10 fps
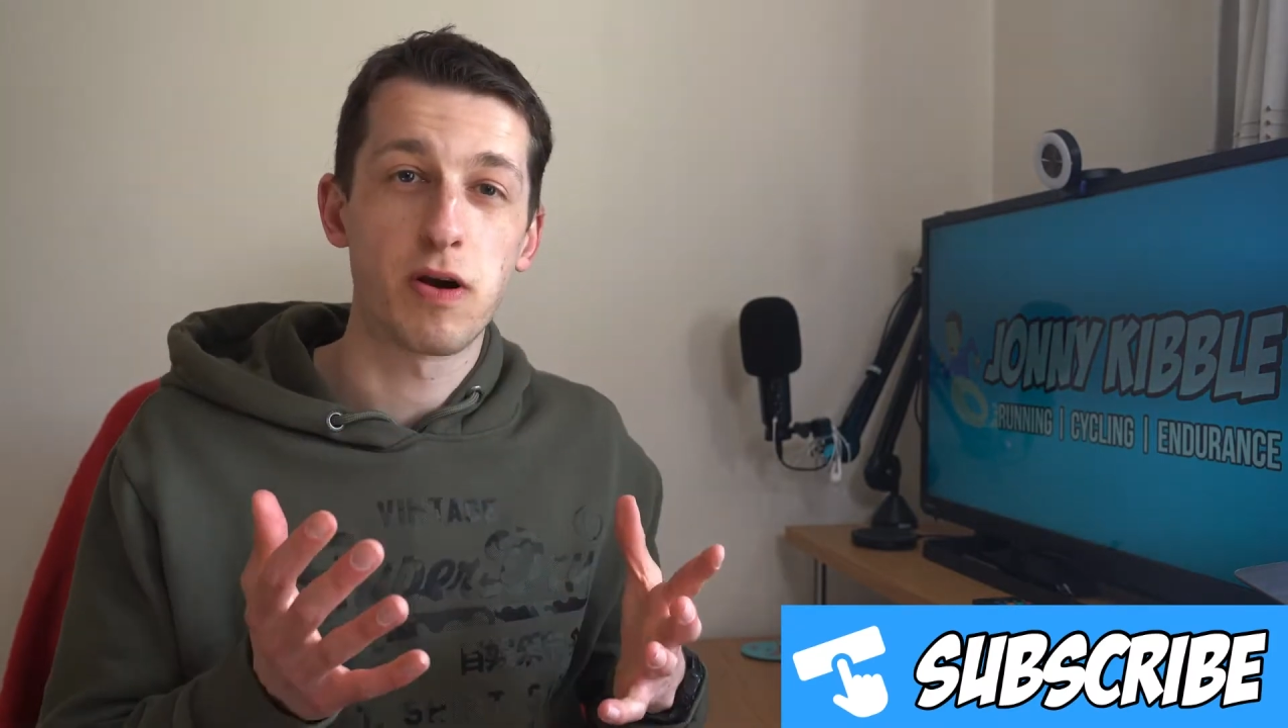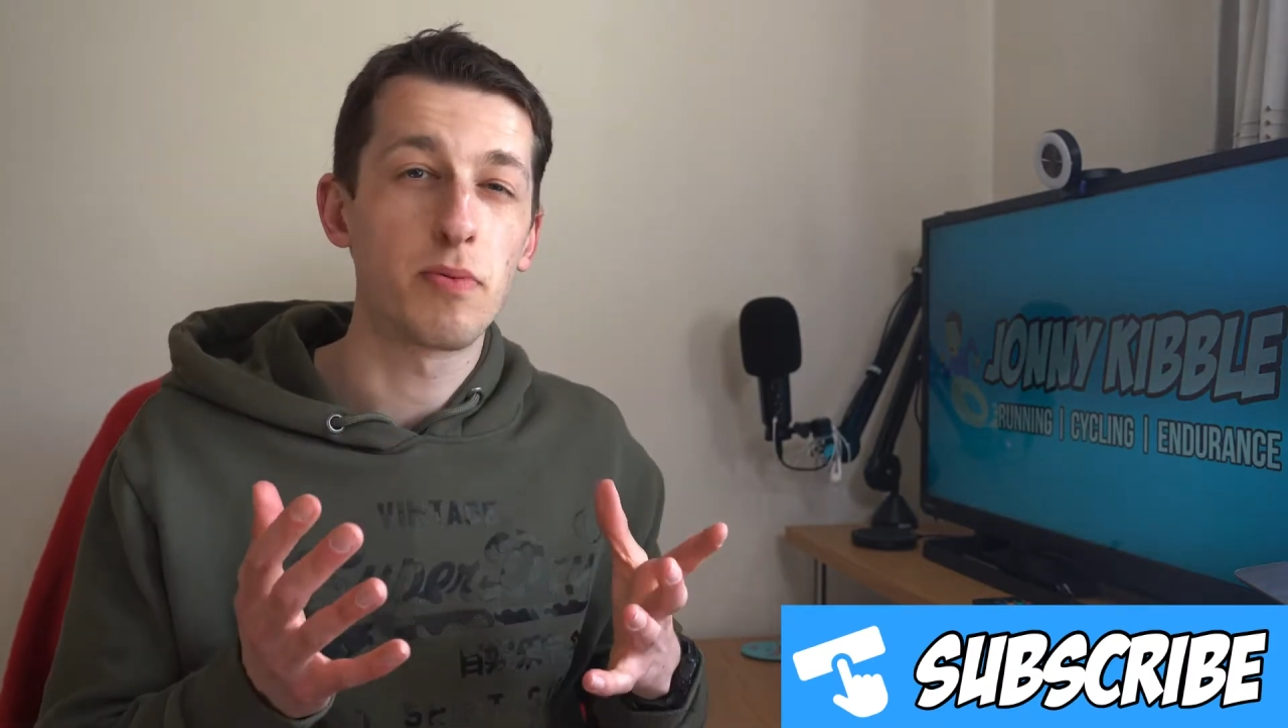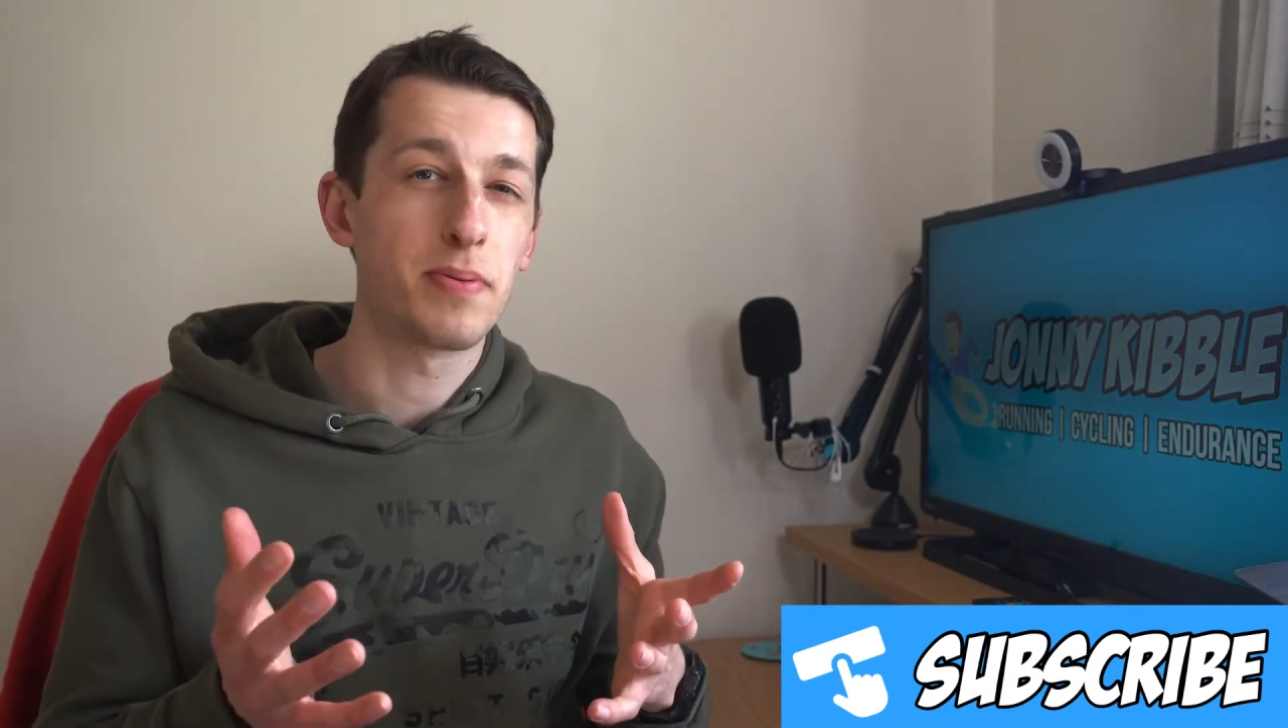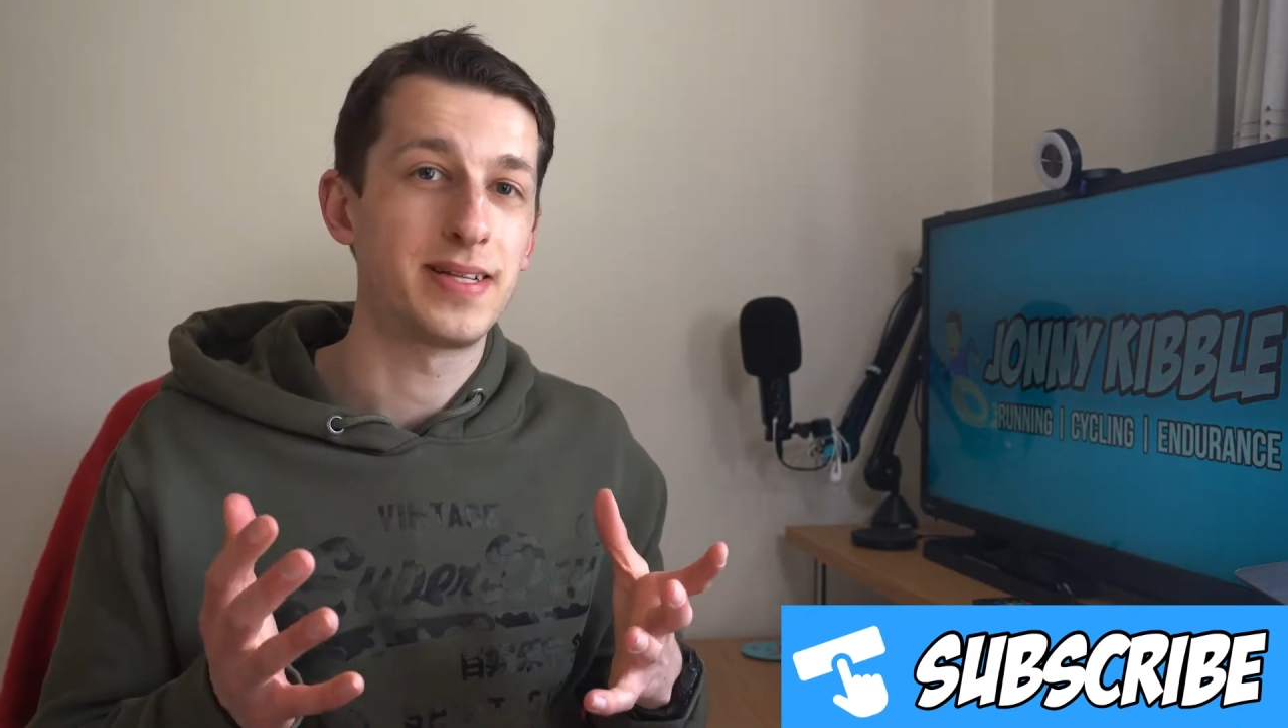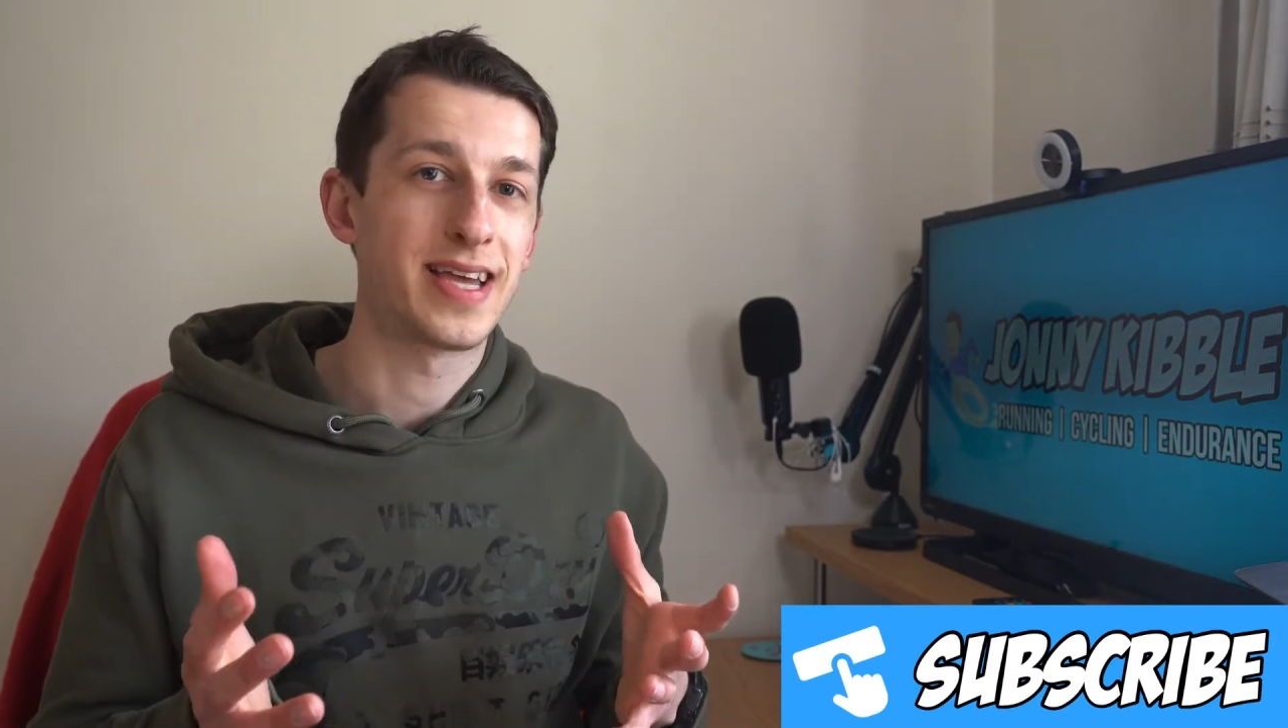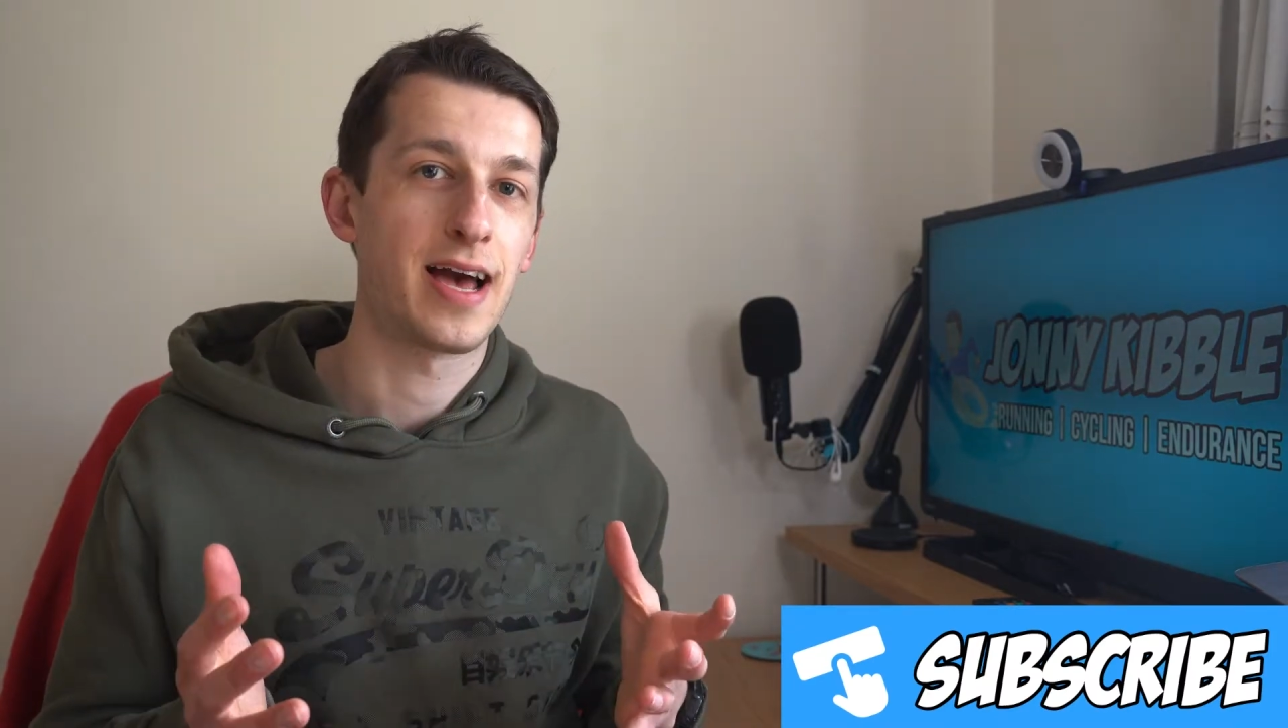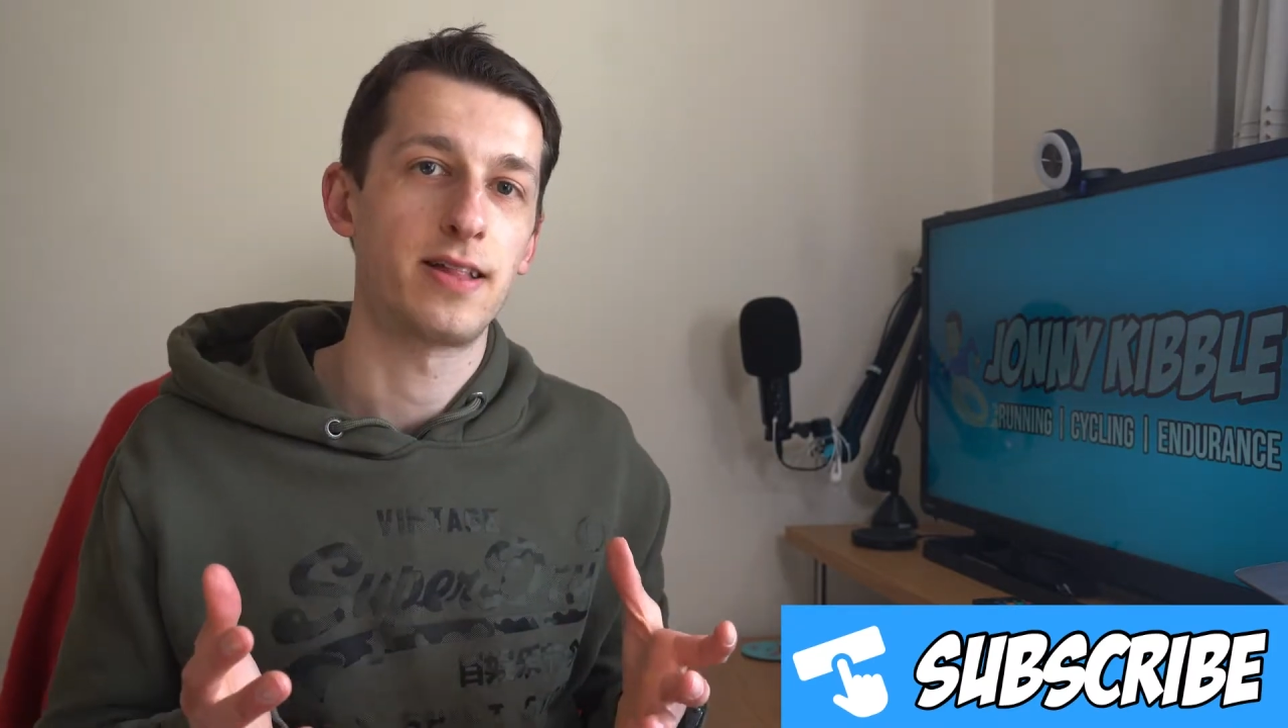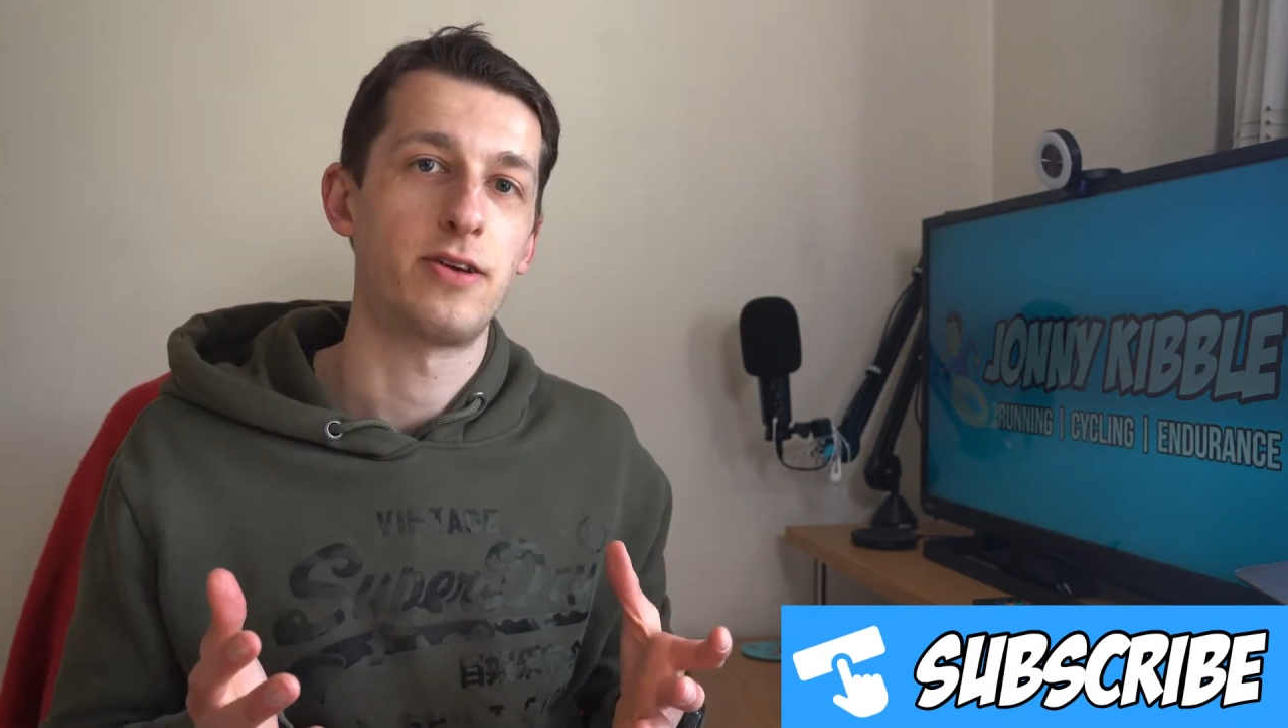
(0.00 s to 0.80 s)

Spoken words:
probably tell